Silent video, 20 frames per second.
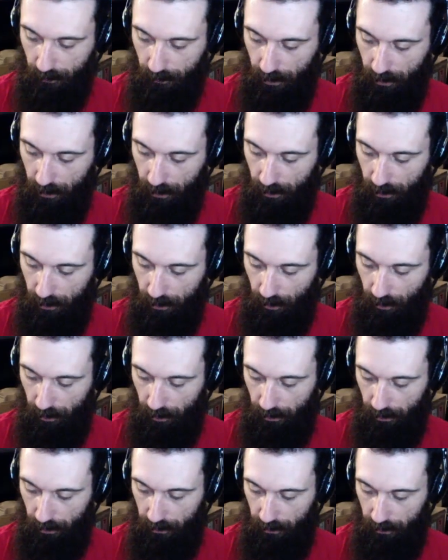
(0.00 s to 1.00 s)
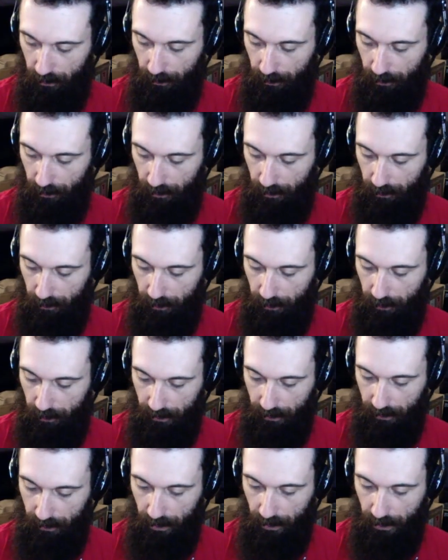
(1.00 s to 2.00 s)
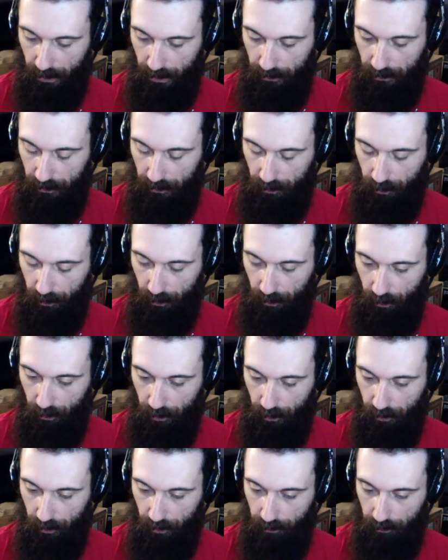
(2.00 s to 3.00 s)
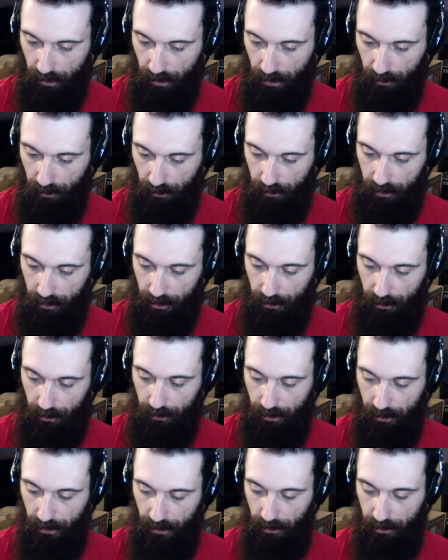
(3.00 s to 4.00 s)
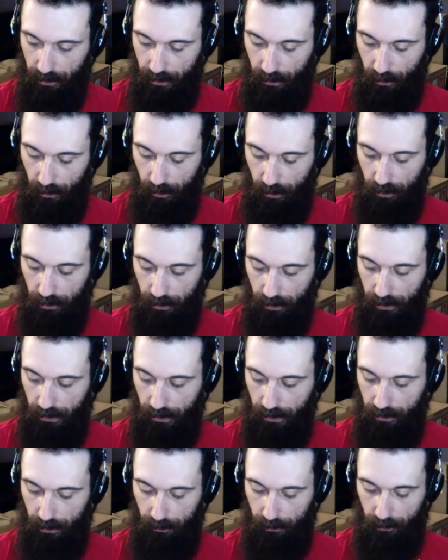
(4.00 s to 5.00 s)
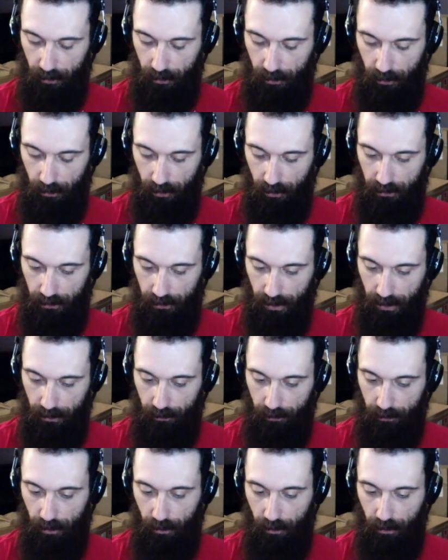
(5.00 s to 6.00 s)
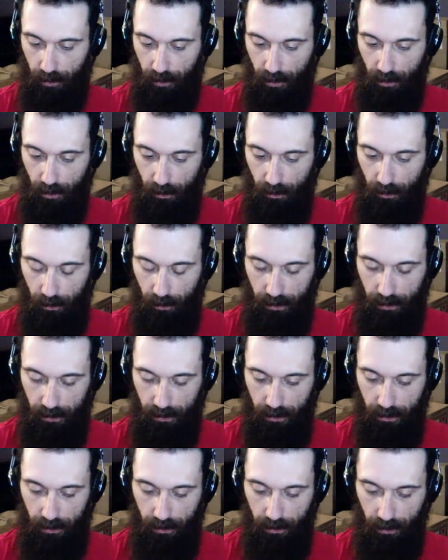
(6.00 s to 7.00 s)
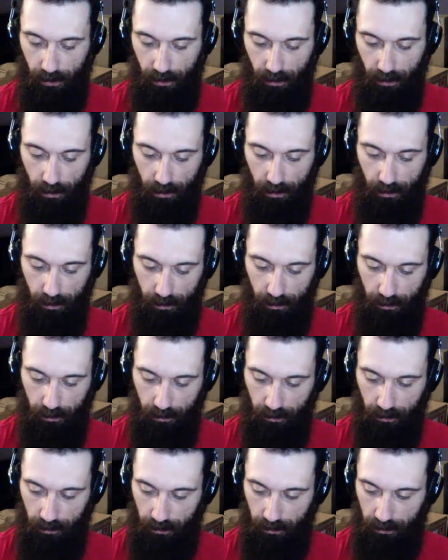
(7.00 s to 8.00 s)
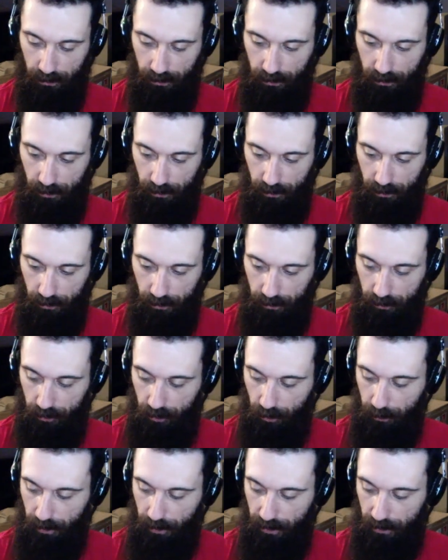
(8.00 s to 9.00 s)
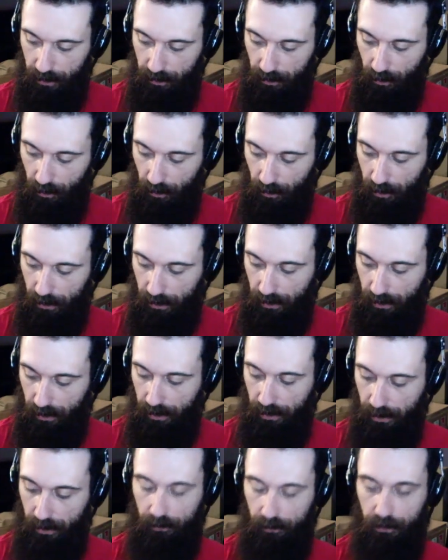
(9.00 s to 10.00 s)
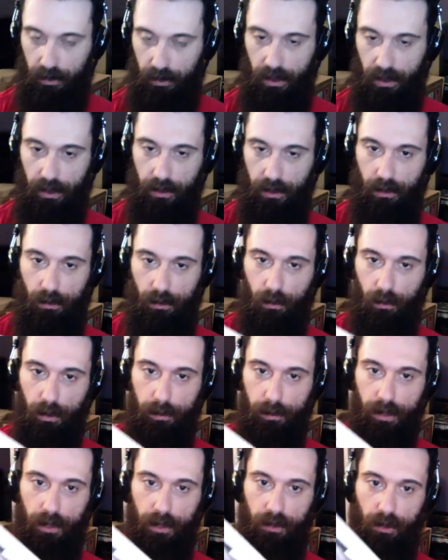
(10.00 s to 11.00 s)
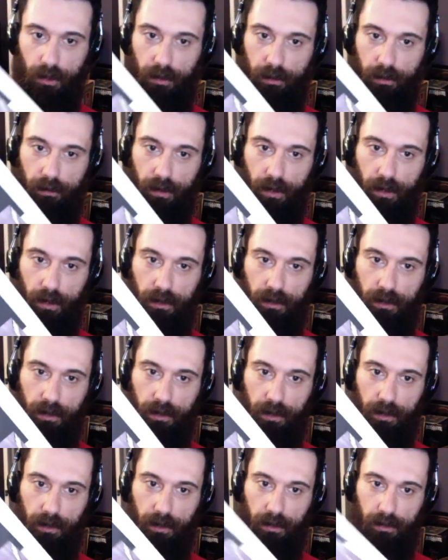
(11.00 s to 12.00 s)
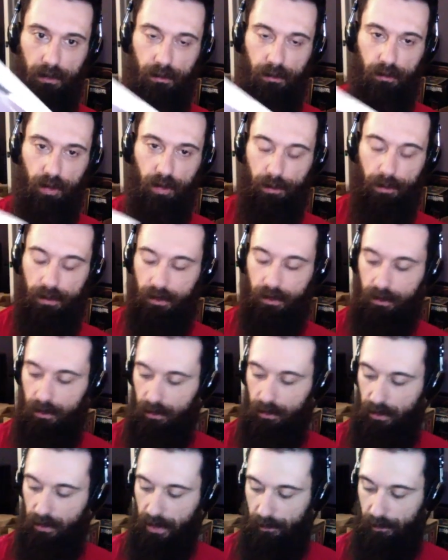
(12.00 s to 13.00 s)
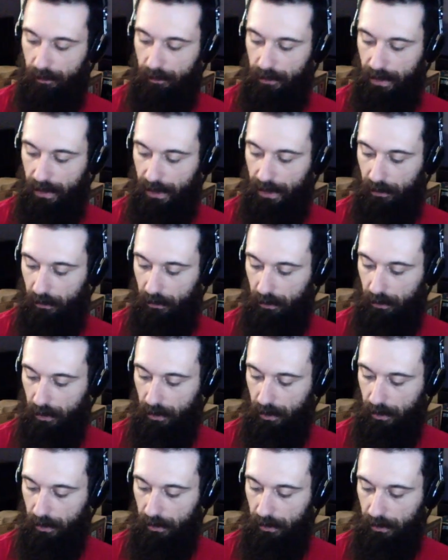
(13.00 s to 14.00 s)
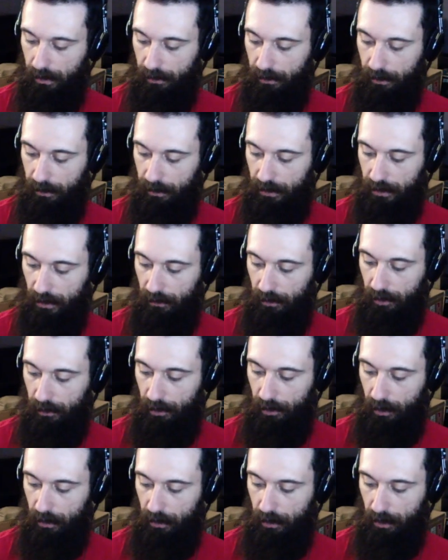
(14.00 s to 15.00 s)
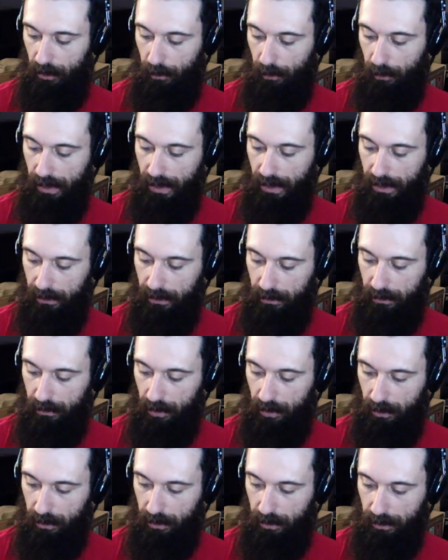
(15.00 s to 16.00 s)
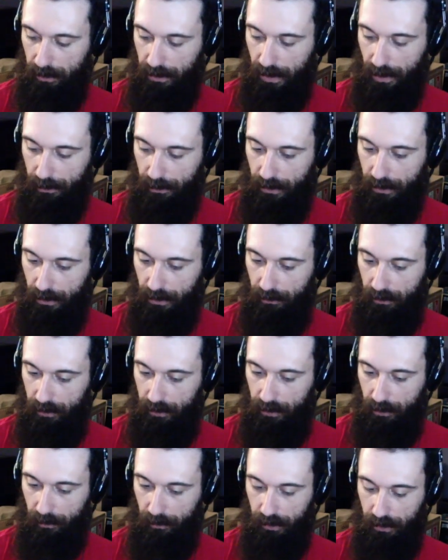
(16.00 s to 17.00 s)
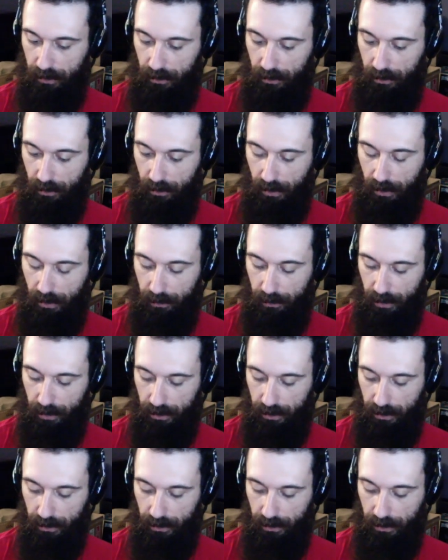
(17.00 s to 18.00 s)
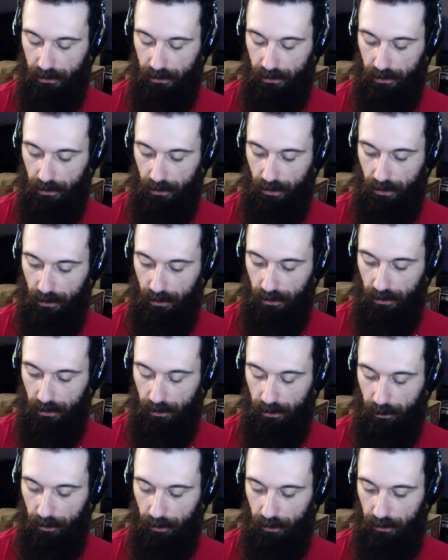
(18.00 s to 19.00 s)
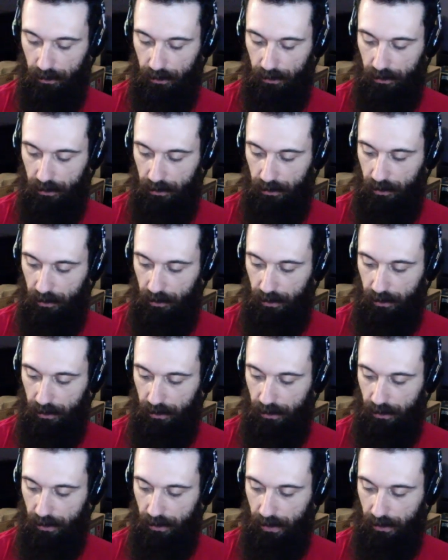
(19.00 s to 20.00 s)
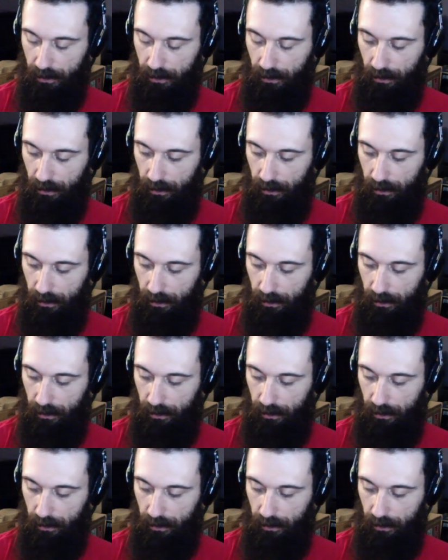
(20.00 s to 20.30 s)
Yorick is able to pick the locks through the middle of the ship in order to get them to an escape boat, where he does the stupid Yorick thing of saying women and children first and drops them down, leaving himself on the boat to go back to talk to the captain for some reason, because I guess the puss is just that good.